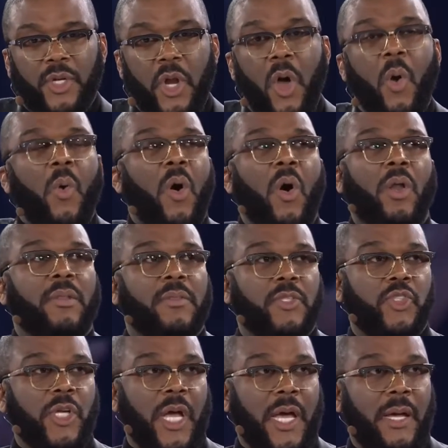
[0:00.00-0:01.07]
know all of the
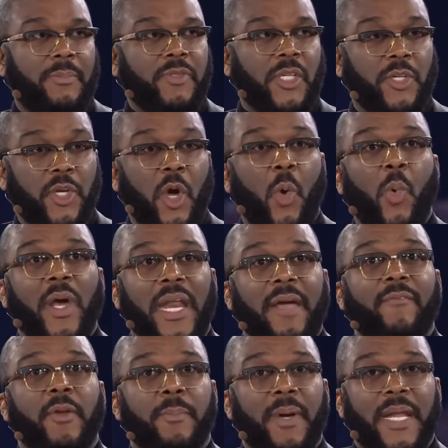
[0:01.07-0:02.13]
jobs and know what
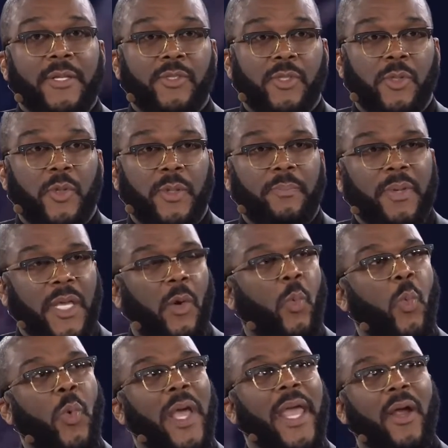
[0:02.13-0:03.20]
everybody's doing, be
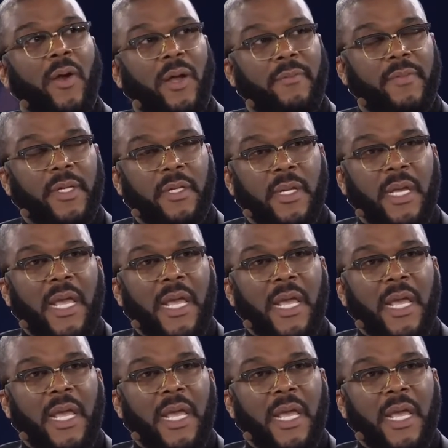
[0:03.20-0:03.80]
aware of it,